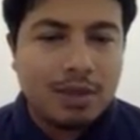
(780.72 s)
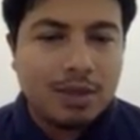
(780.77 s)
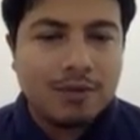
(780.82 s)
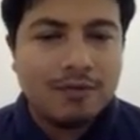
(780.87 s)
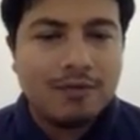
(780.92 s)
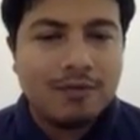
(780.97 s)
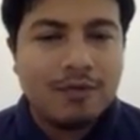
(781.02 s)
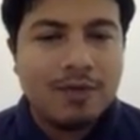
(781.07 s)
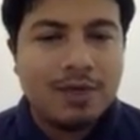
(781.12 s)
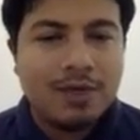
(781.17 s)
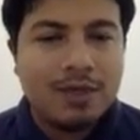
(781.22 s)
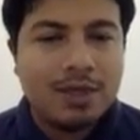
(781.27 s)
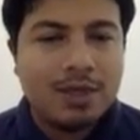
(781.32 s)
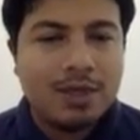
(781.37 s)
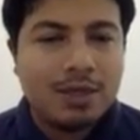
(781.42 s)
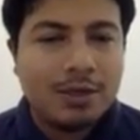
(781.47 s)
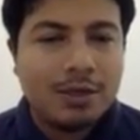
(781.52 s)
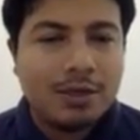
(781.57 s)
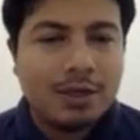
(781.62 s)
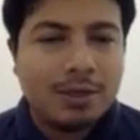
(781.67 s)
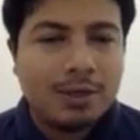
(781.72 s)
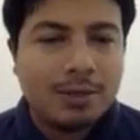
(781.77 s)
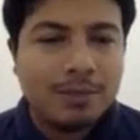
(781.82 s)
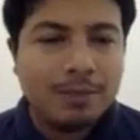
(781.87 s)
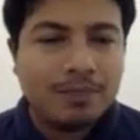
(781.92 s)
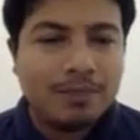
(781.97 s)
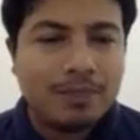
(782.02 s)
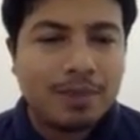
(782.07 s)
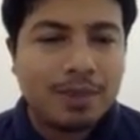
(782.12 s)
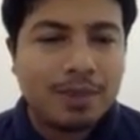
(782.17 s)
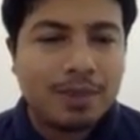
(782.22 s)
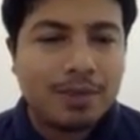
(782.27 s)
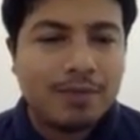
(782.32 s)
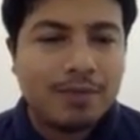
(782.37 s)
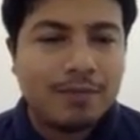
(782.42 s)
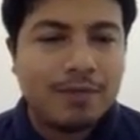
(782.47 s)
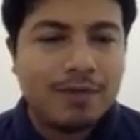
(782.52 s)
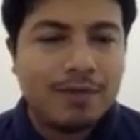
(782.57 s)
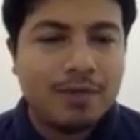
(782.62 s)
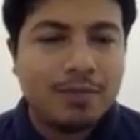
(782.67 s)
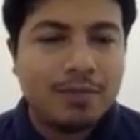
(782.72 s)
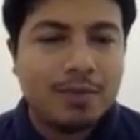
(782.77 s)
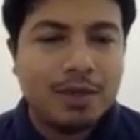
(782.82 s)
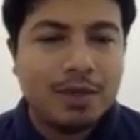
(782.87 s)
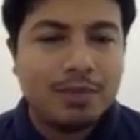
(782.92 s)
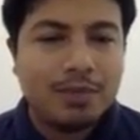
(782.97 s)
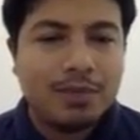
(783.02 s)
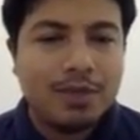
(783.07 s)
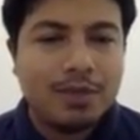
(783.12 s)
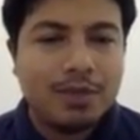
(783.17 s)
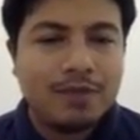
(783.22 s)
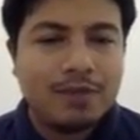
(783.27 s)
visit, verb in the base